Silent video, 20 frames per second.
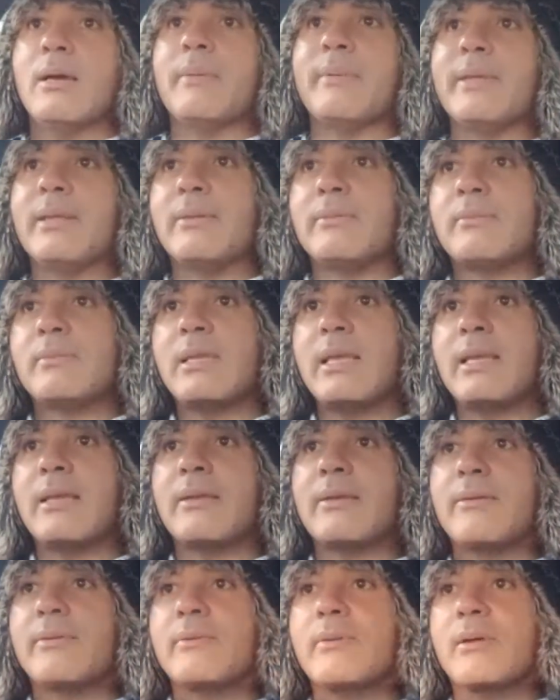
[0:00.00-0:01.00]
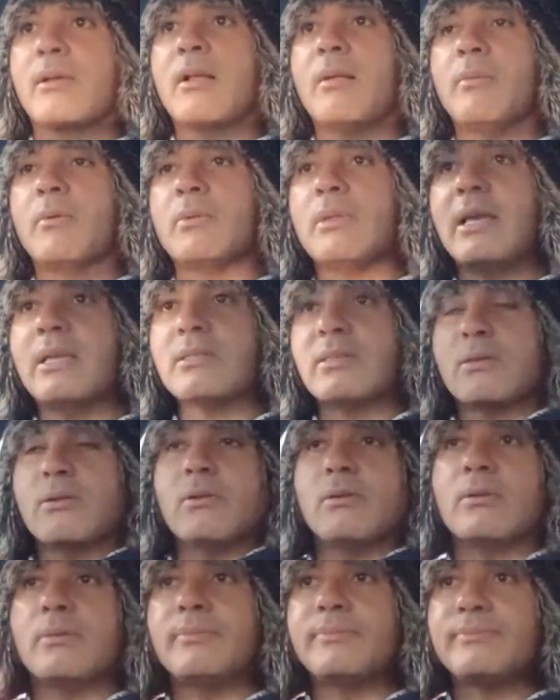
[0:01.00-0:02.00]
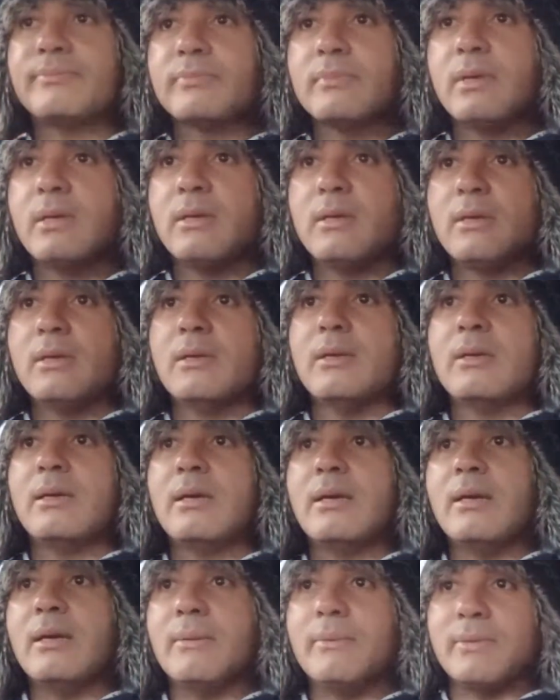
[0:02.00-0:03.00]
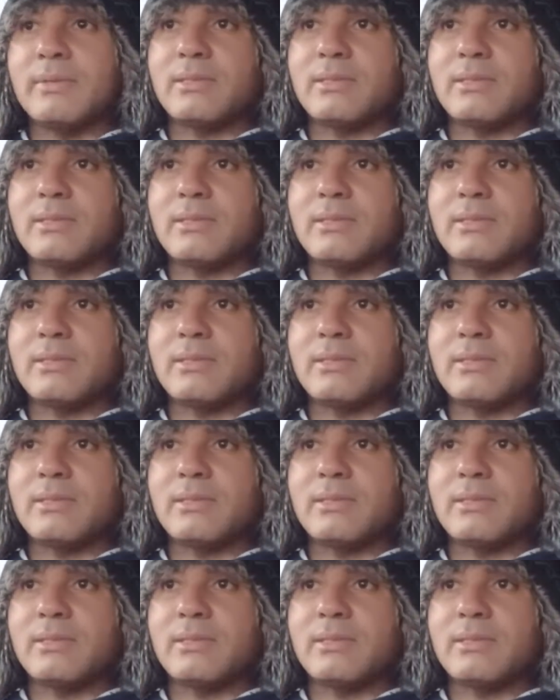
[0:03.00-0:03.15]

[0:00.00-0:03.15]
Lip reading: mean, take a couple of days ago, I